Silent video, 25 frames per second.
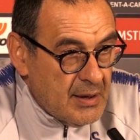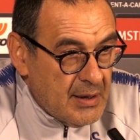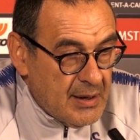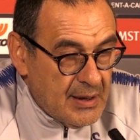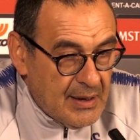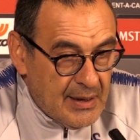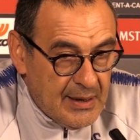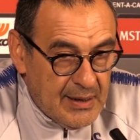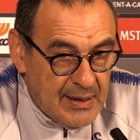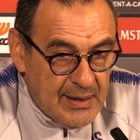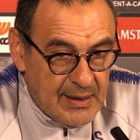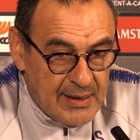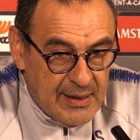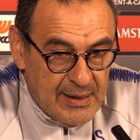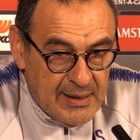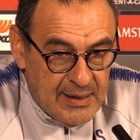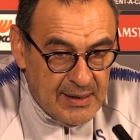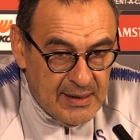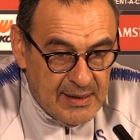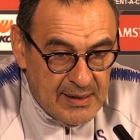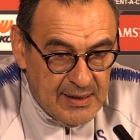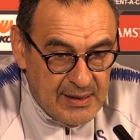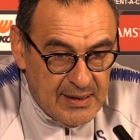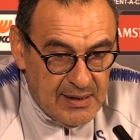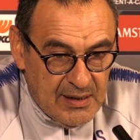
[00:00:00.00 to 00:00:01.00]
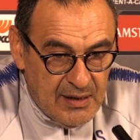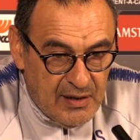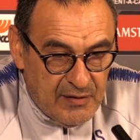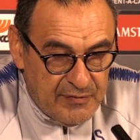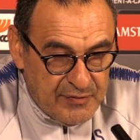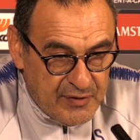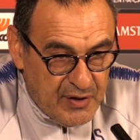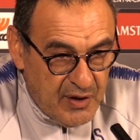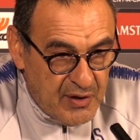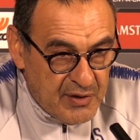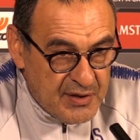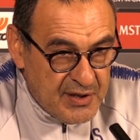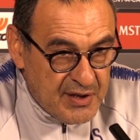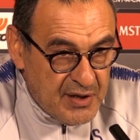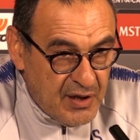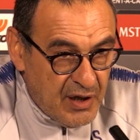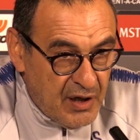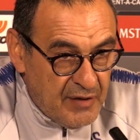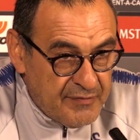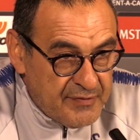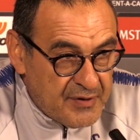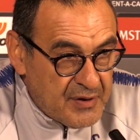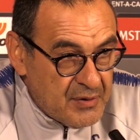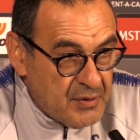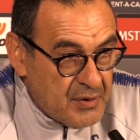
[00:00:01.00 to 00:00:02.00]
Uh, of course,
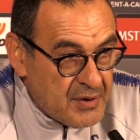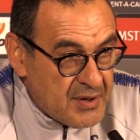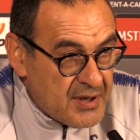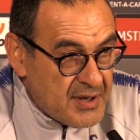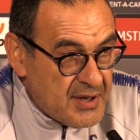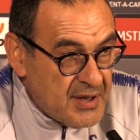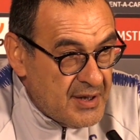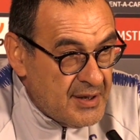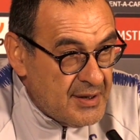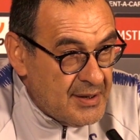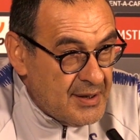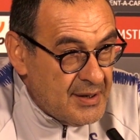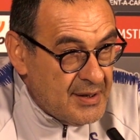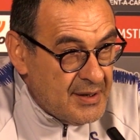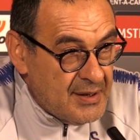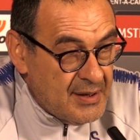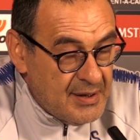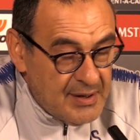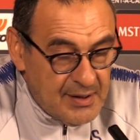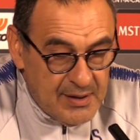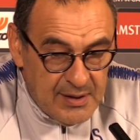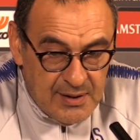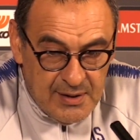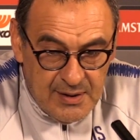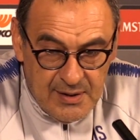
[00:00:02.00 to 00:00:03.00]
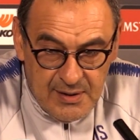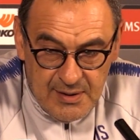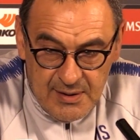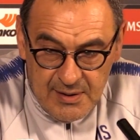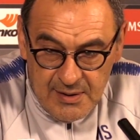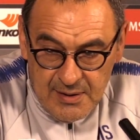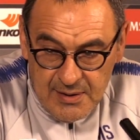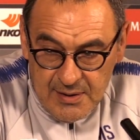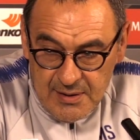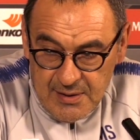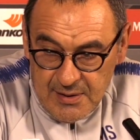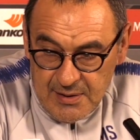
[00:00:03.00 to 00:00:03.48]
Loftus uh, uh,